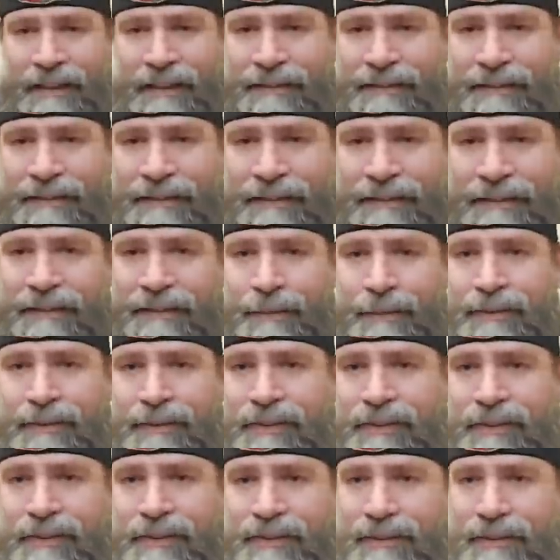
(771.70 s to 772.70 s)
that there was
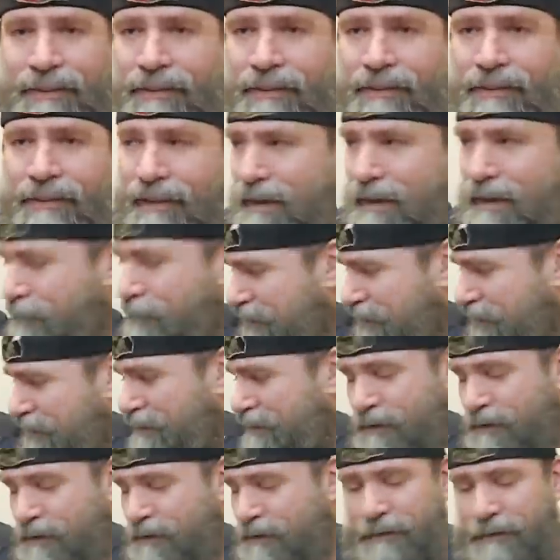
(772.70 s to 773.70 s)
a potential
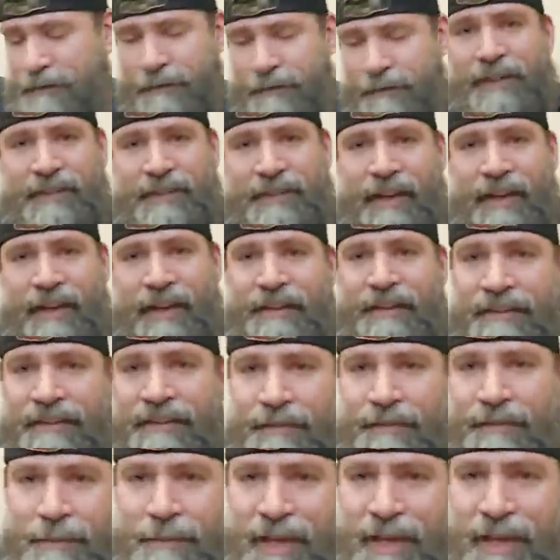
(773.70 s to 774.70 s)
for this kind of stuff to
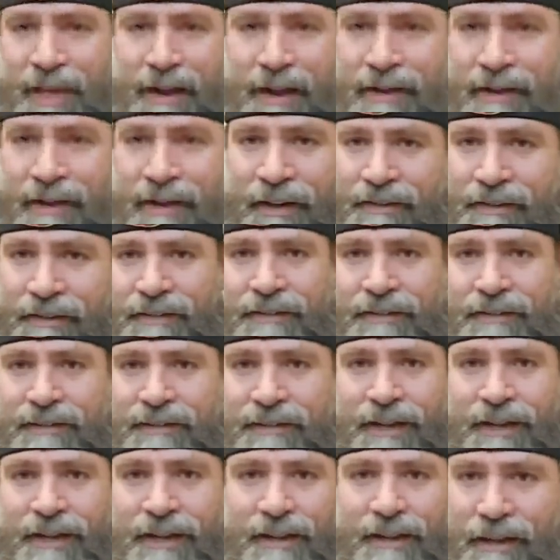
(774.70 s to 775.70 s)
be out here that's just
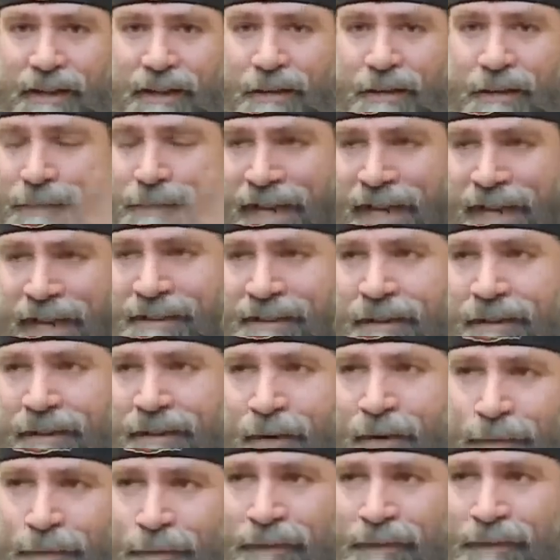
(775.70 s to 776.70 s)
like amazing, over
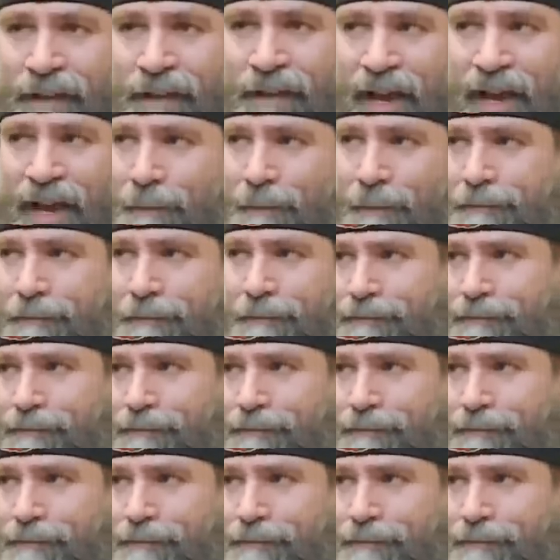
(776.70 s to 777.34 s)
the top.